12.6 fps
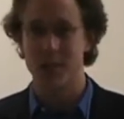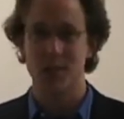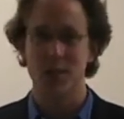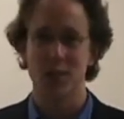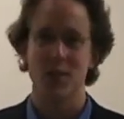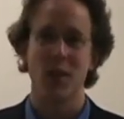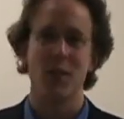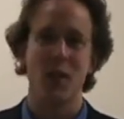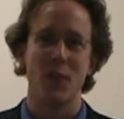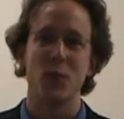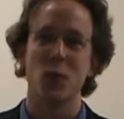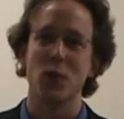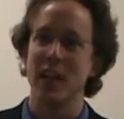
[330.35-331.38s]
It's just a
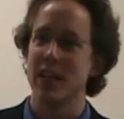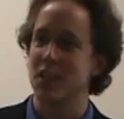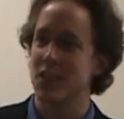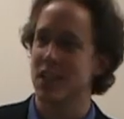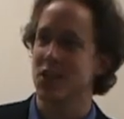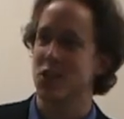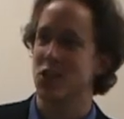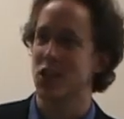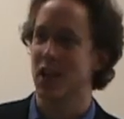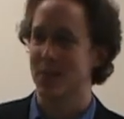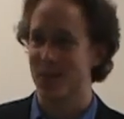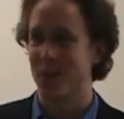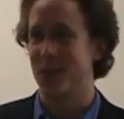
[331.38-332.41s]
486
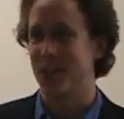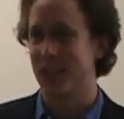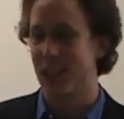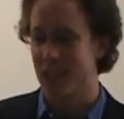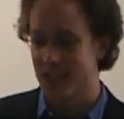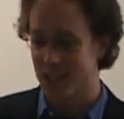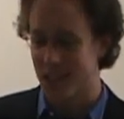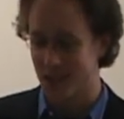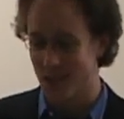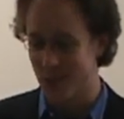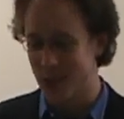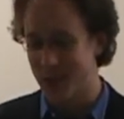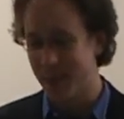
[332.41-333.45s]
chip for the geeks in the
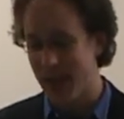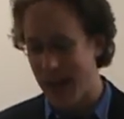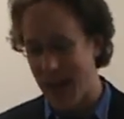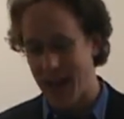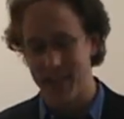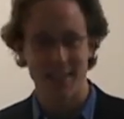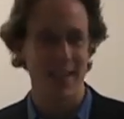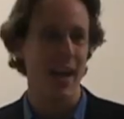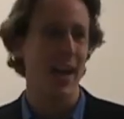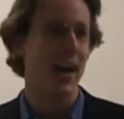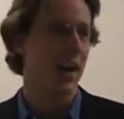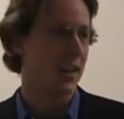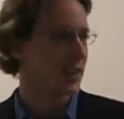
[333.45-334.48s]
room and
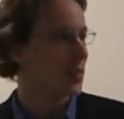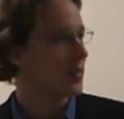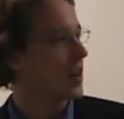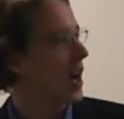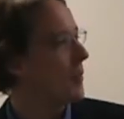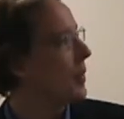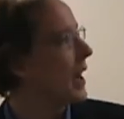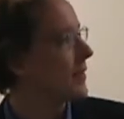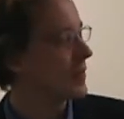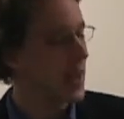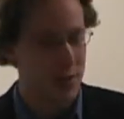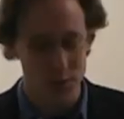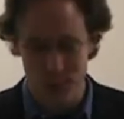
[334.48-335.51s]
a little compact
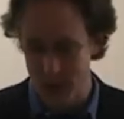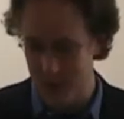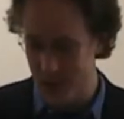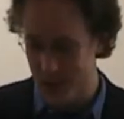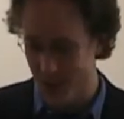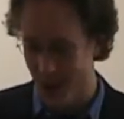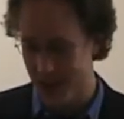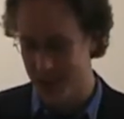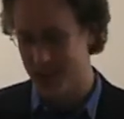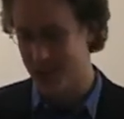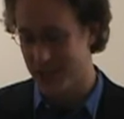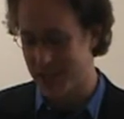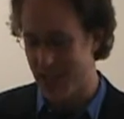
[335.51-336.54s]
flash memory card
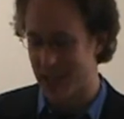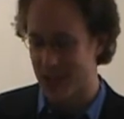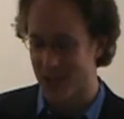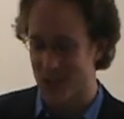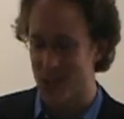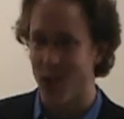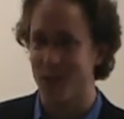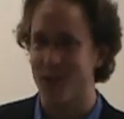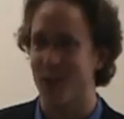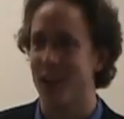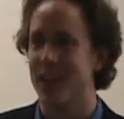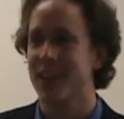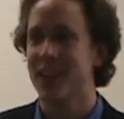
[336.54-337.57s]
containing the
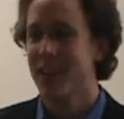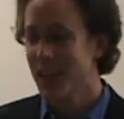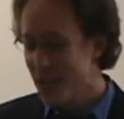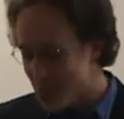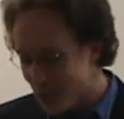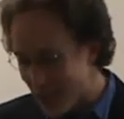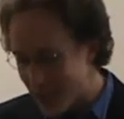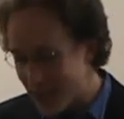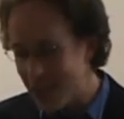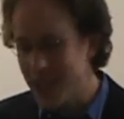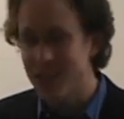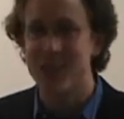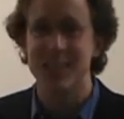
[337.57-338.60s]
software. So like
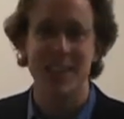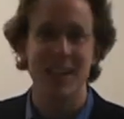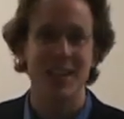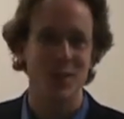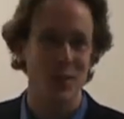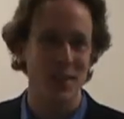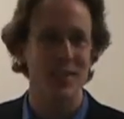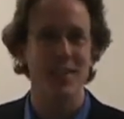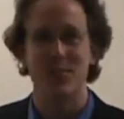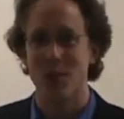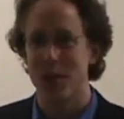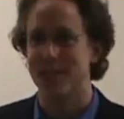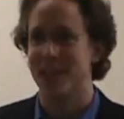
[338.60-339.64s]
any good geeks, we
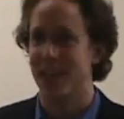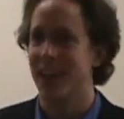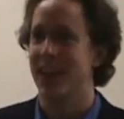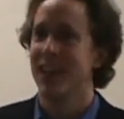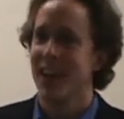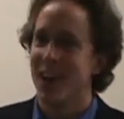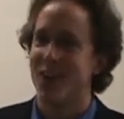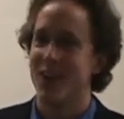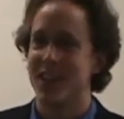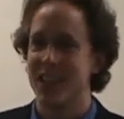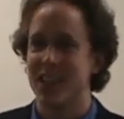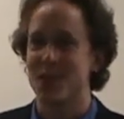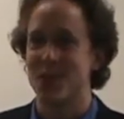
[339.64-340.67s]
did what
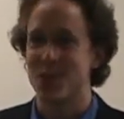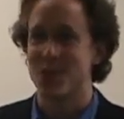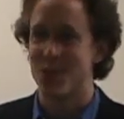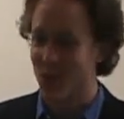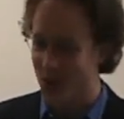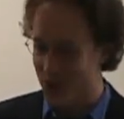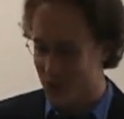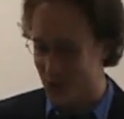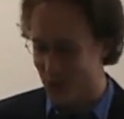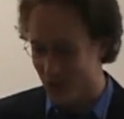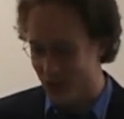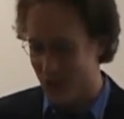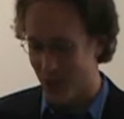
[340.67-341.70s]
geeks would do in this
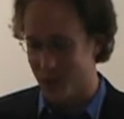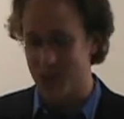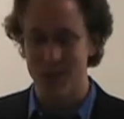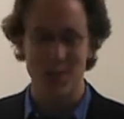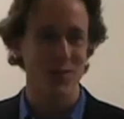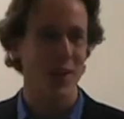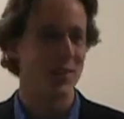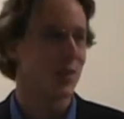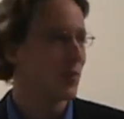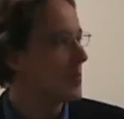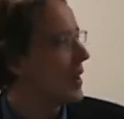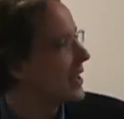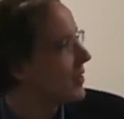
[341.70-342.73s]
sort of situation.
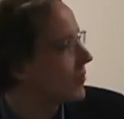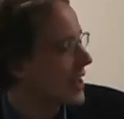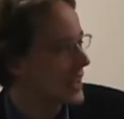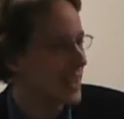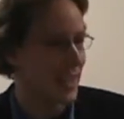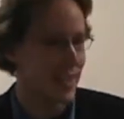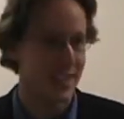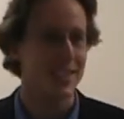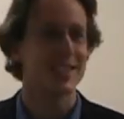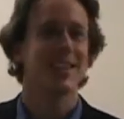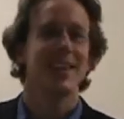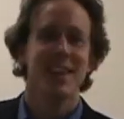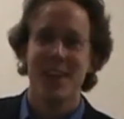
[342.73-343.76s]
We made it run
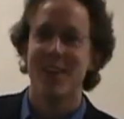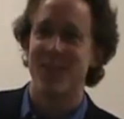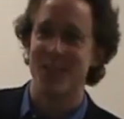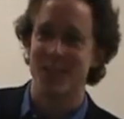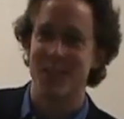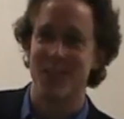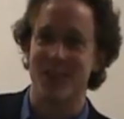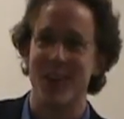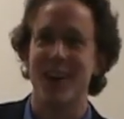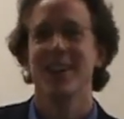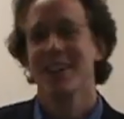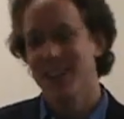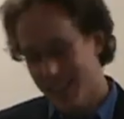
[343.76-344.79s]
Linux, first of all.